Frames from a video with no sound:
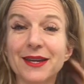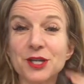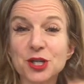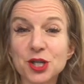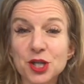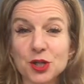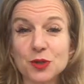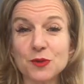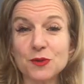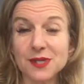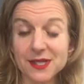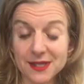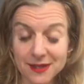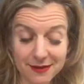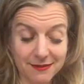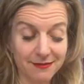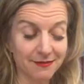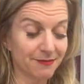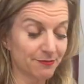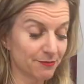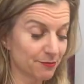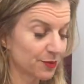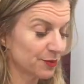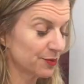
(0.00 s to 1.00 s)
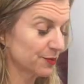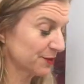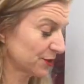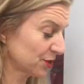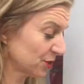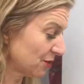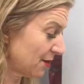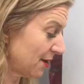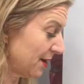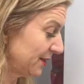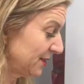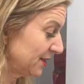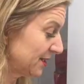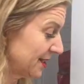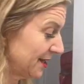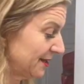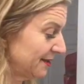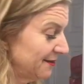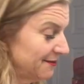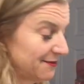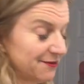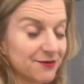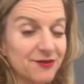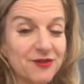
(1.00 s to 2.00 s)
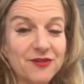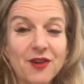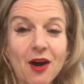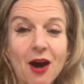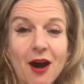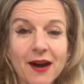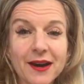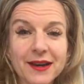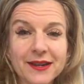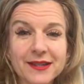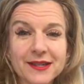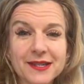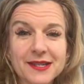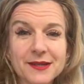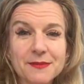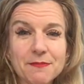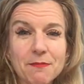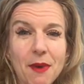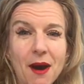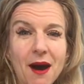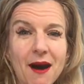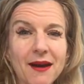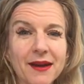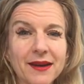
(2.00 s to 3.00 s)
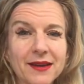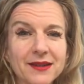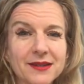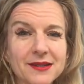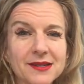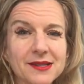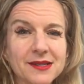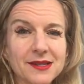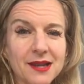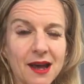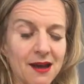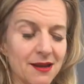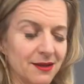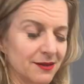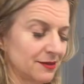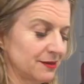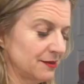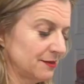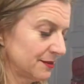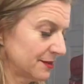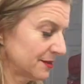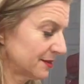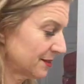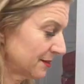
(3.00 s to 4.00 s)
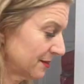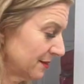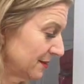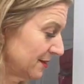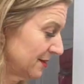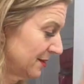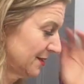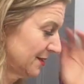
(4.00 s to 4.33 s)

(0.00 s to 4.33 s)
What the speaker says: issues and trying to find my son's